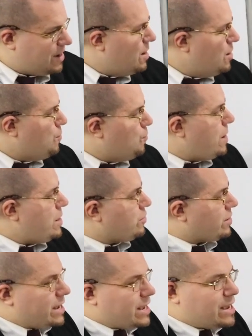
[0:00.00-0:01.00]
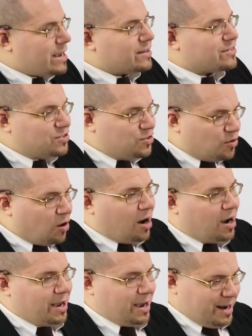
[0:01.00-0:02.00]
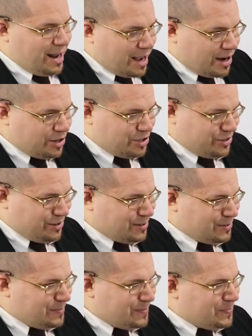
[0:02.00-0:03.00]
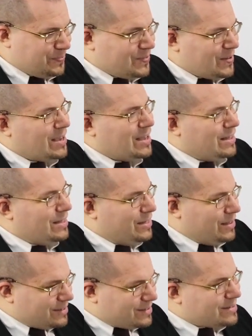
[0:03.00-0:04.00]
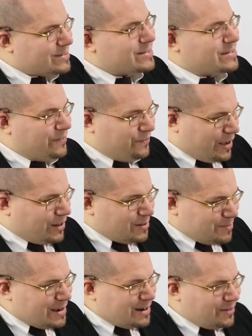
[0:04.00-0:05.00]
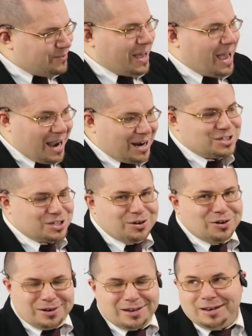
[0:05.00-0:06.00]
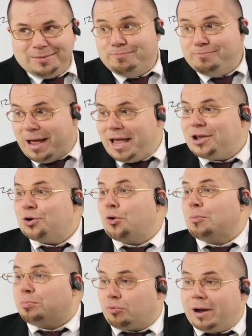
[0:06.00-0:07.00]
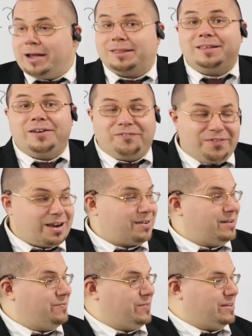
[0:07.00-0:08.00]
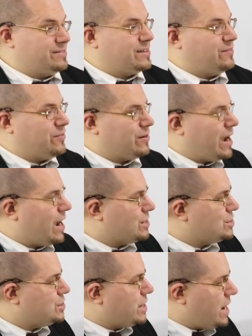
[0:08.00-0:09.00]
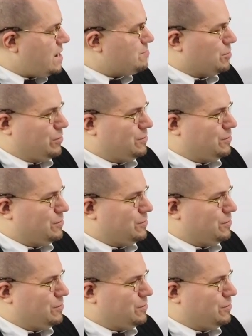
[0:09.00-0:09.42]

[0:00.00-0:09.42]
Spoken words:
when your key is not an integer, this development of the hash code can make or break the effectiveness of your hash table,